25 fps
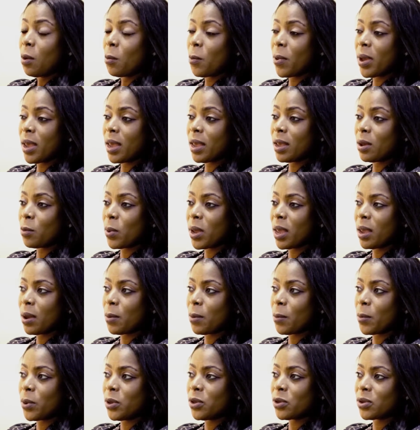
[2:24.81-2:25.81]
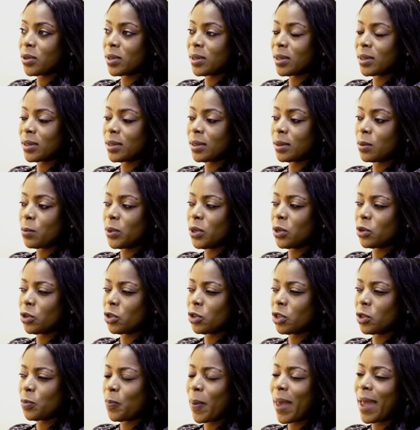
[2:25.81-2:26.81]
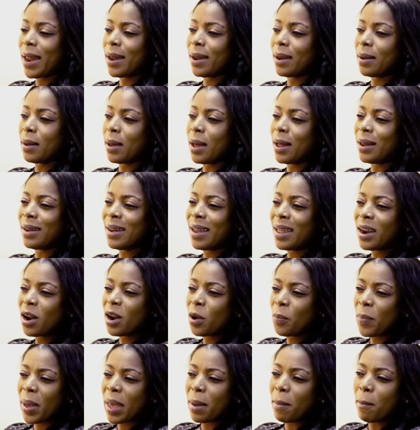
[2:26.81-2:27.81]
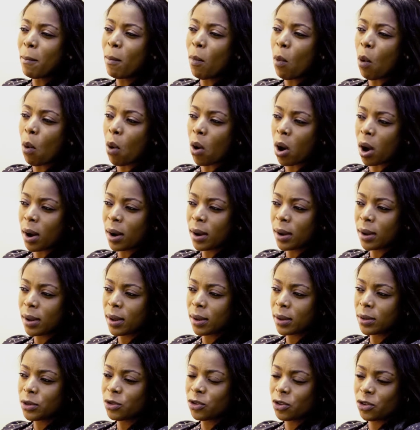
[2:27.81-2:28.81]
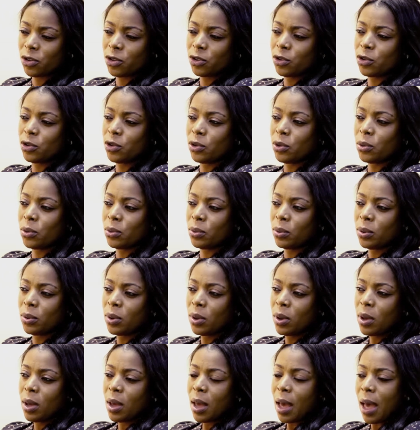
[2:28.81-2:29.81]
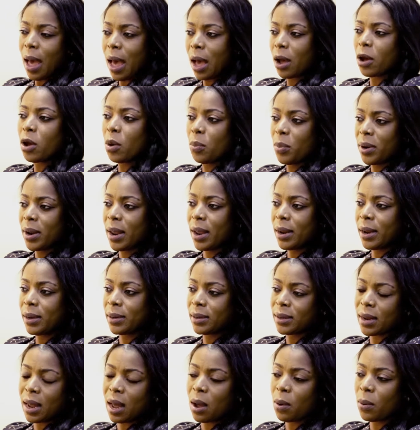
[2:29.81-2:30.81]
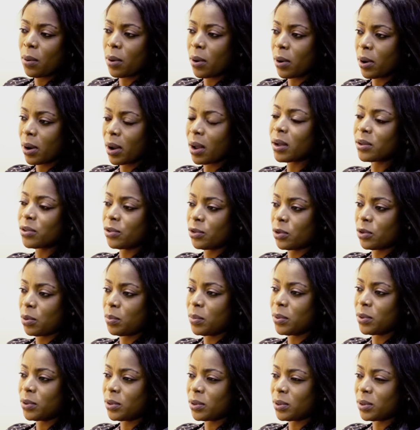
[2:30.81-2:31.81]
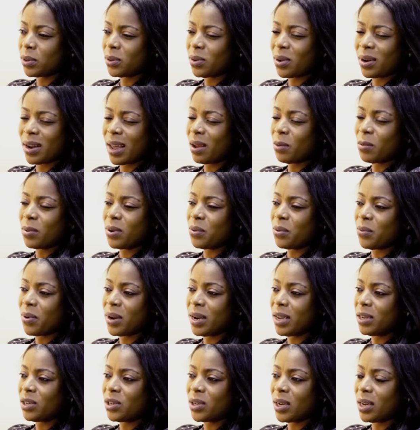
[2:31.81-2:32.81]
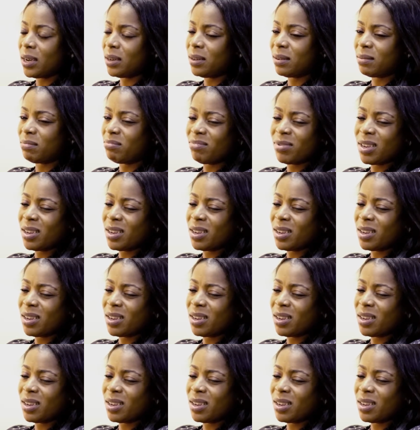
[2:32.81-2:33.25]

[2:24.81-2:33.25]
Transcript: We just spend a little bit more just to accommodate our customers. Not like we really change.